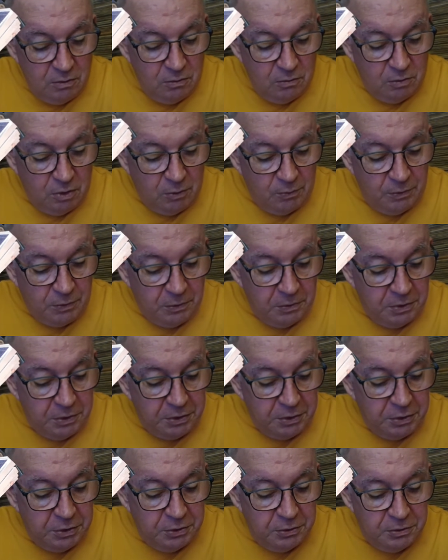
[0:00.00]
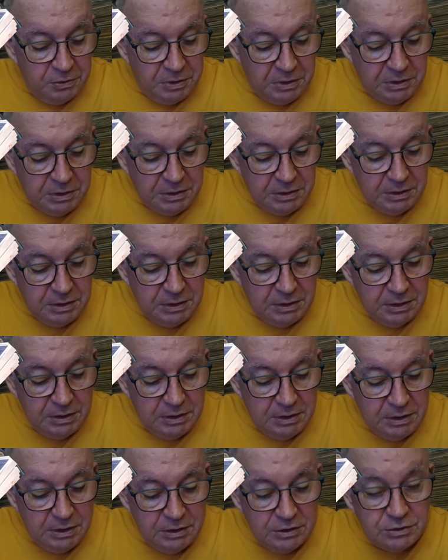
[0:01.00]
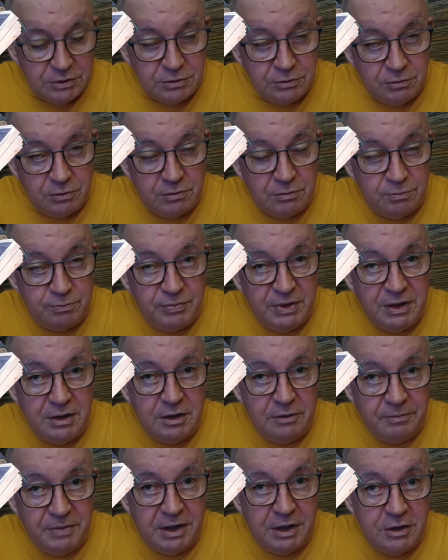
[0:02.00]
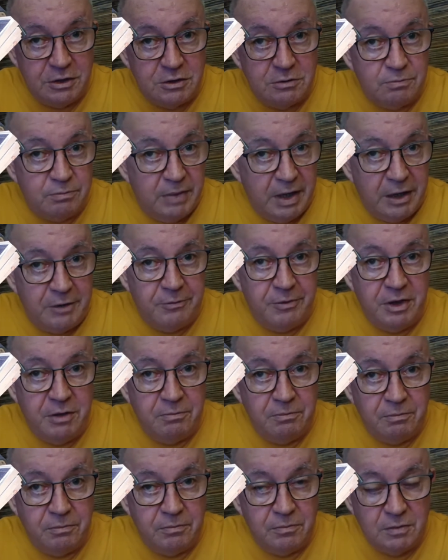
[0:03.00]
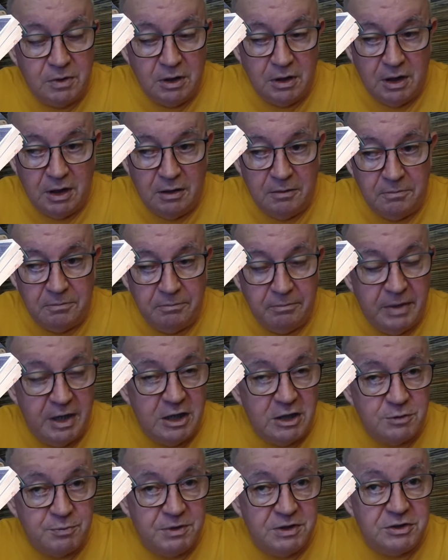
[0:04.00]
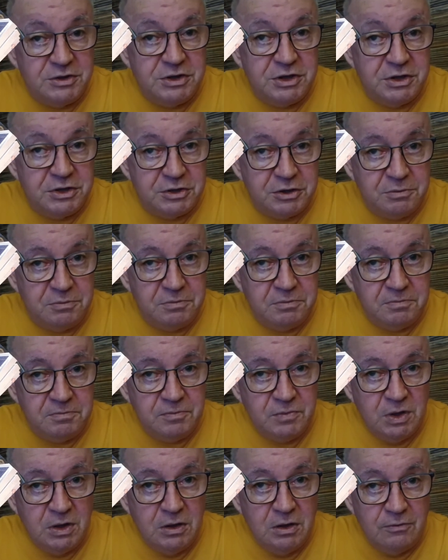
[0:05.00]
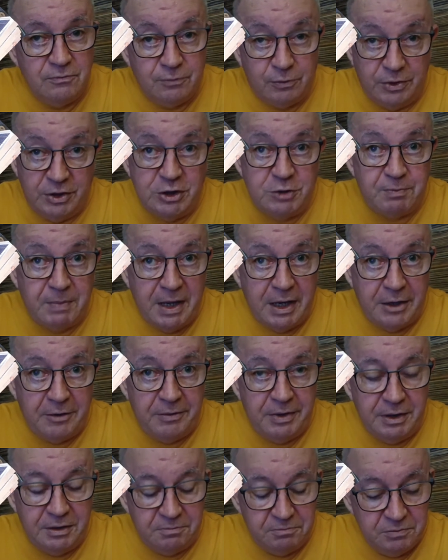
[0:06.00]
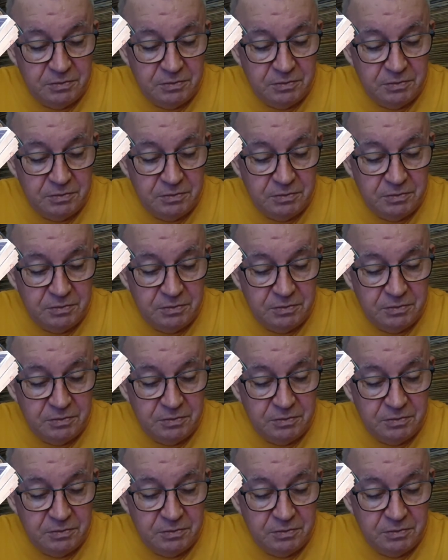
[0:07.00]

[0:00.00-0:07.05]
what we're going to do is your BMS battery management system for each battery.